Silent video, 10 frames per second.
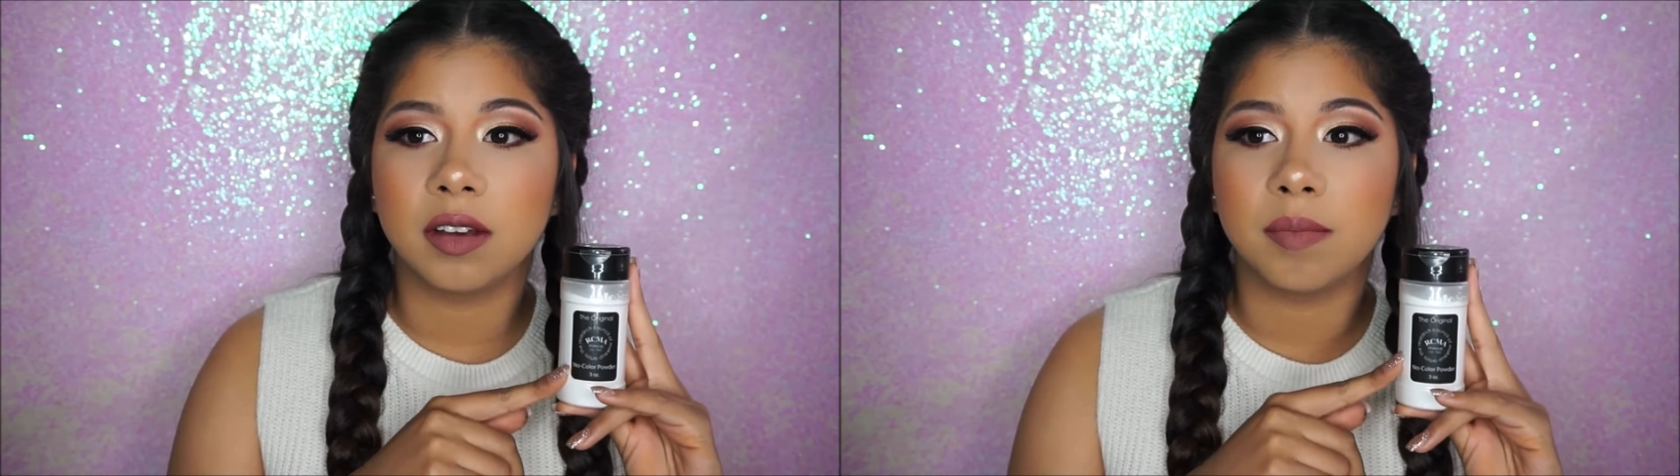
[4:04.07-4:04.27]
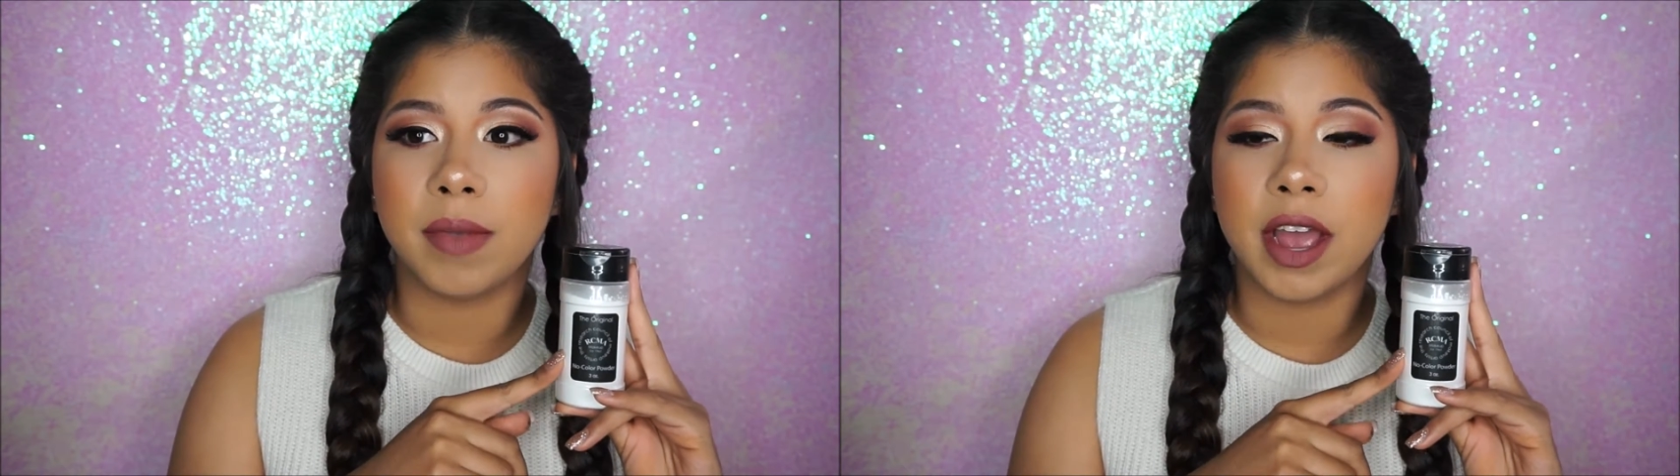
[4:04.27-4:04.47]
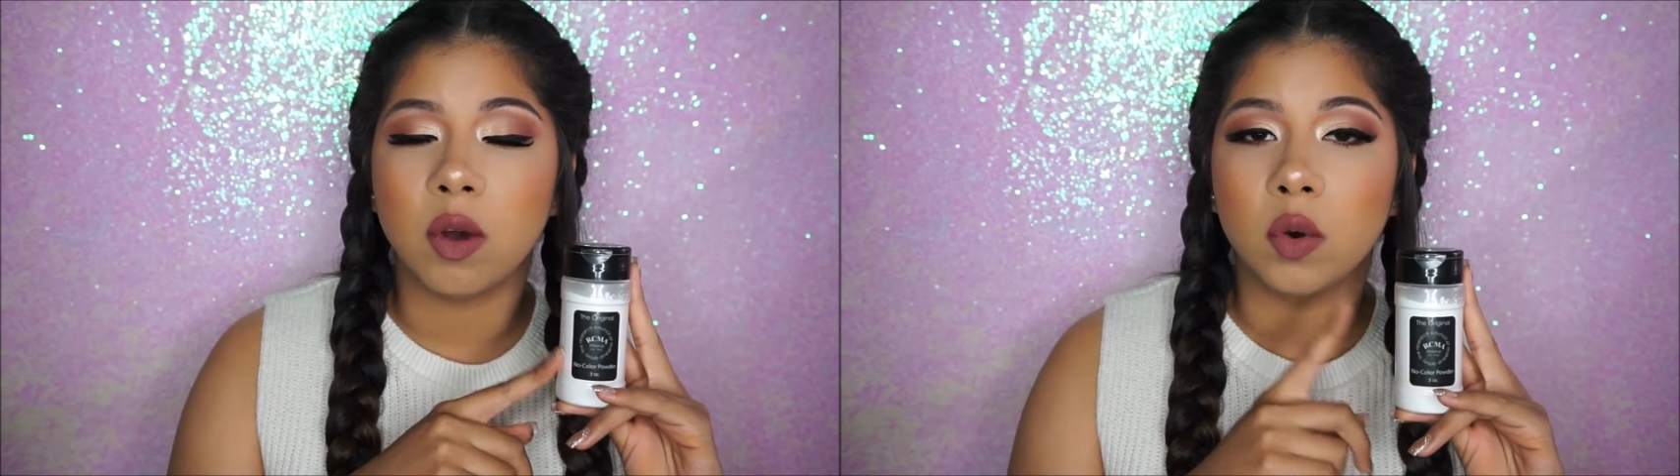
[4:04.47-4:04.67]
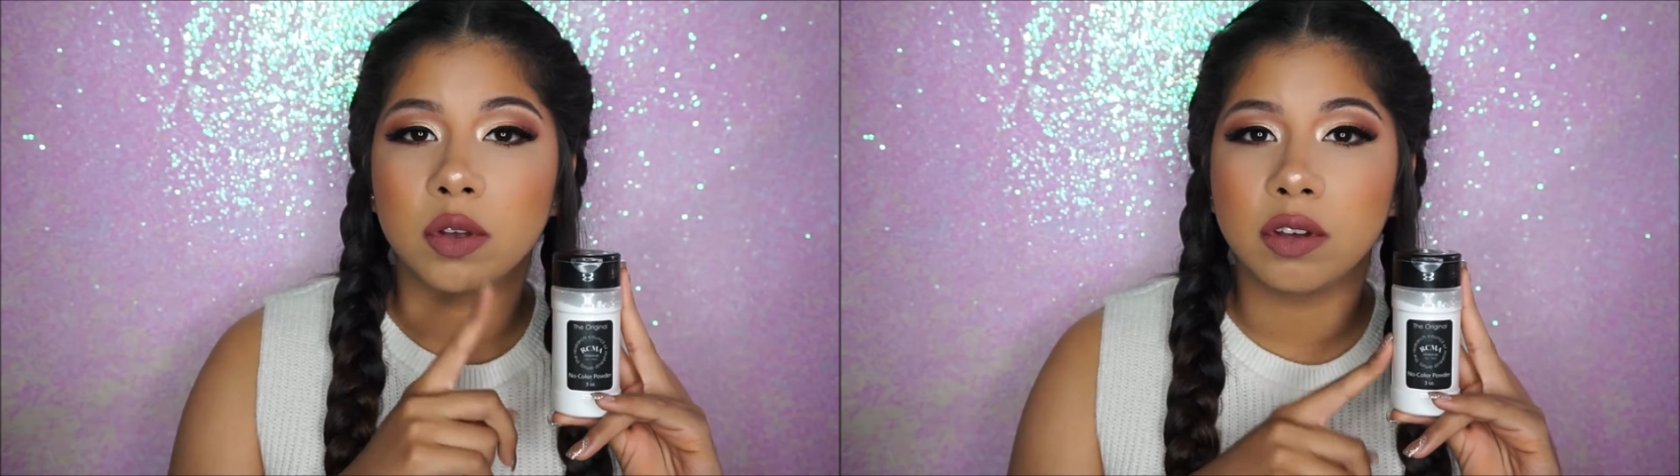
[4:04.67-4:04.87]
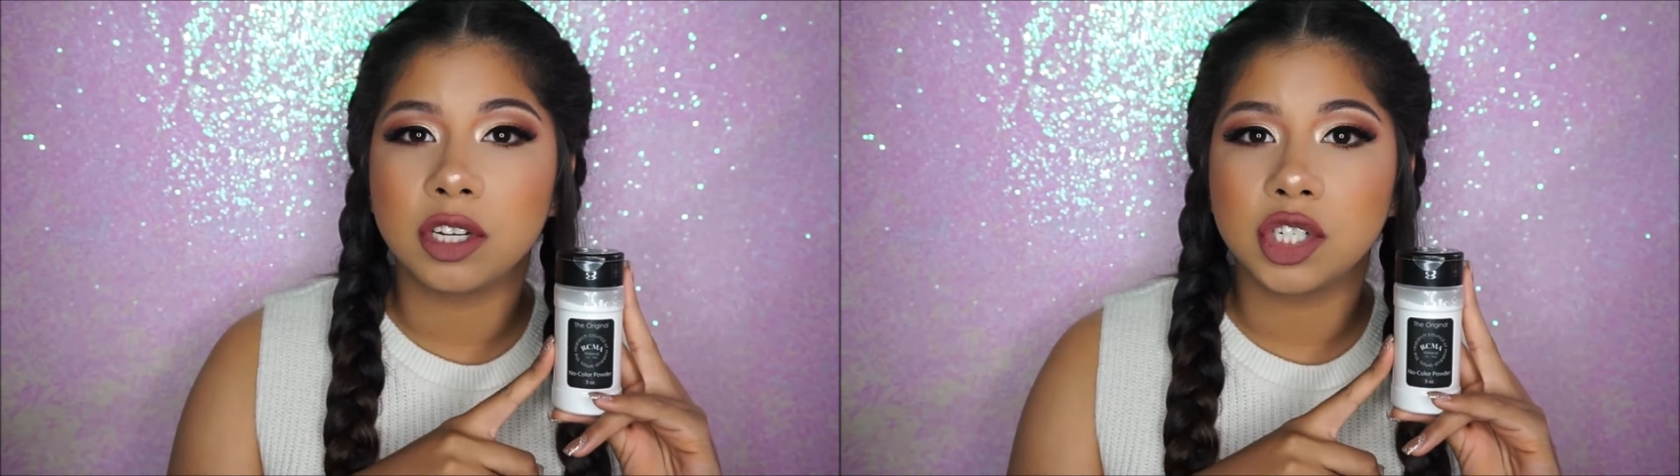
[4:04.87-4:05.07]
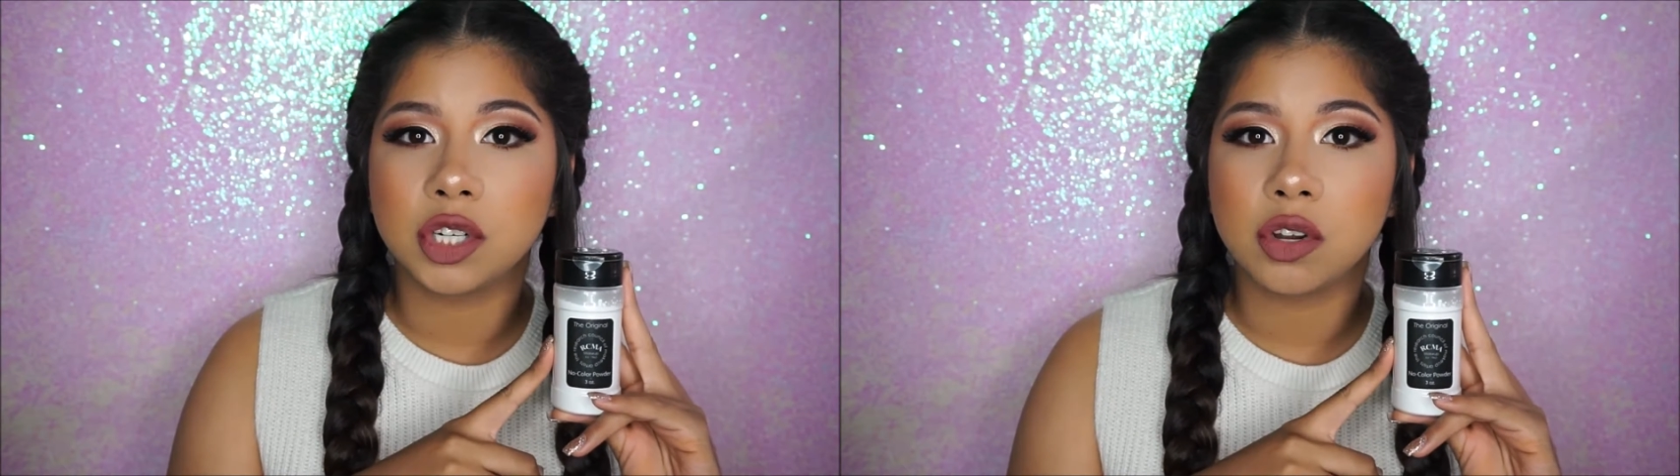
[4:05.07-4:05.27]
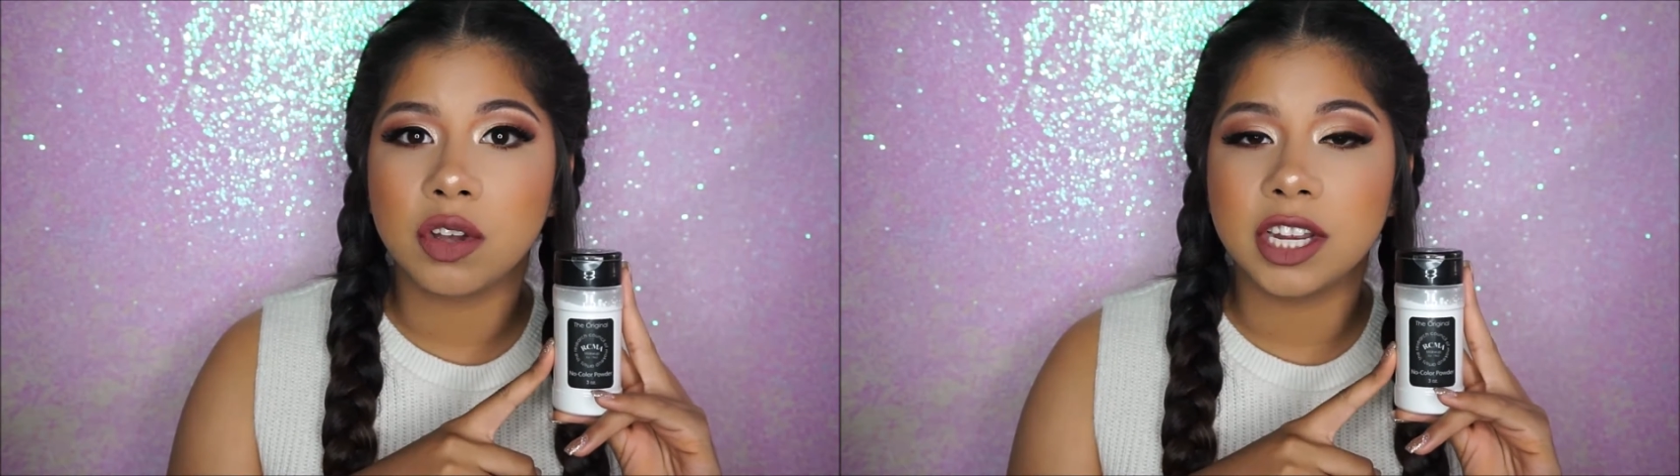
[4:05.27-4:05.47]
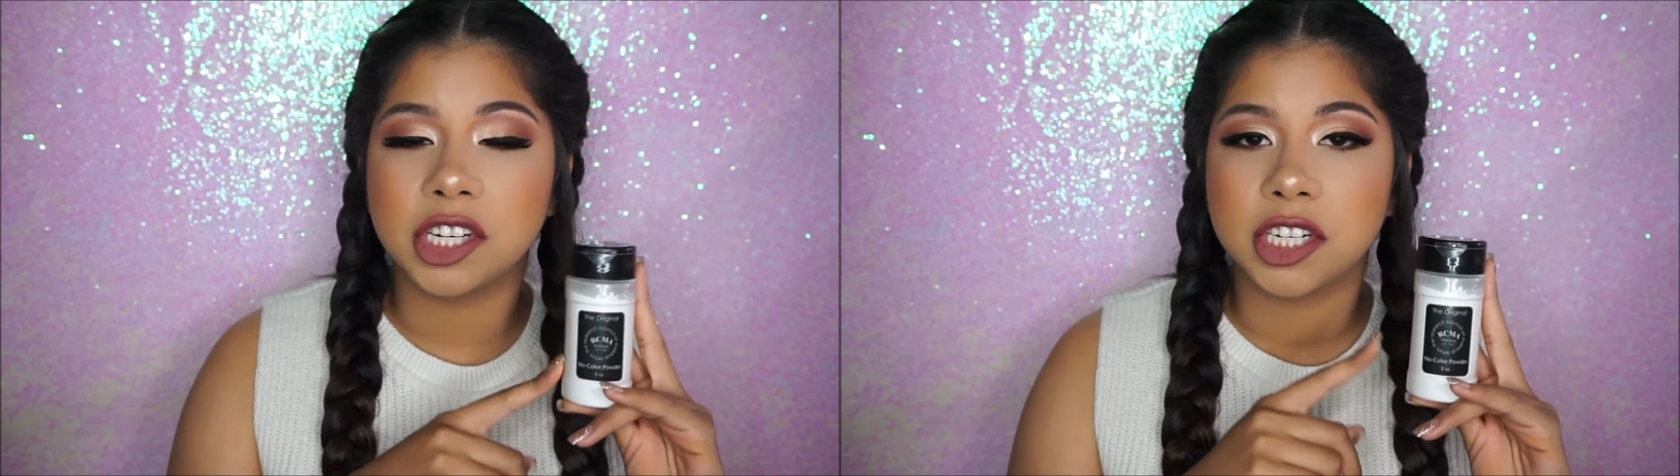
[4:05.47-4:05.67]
my oil control and